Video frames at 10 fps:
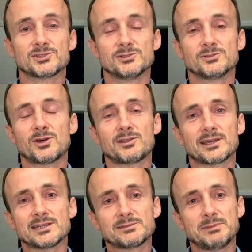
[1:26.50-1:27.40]
to
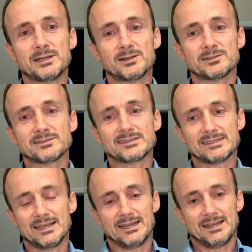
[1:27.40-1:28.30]
colleagues
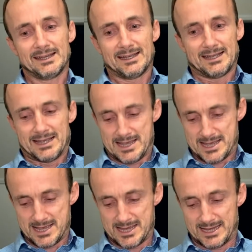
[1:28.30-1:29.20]
because
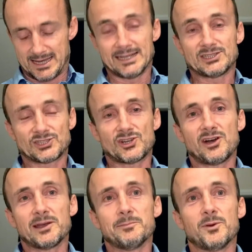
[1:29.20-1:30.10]
uh, each
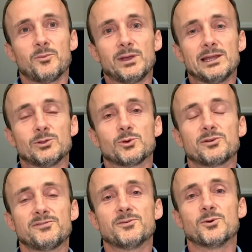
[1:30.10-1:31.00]
time we
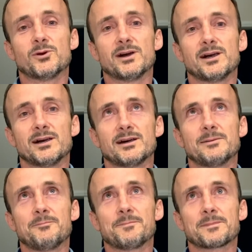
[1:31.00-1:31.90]
look for
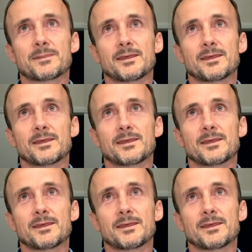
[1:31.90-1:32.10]
um,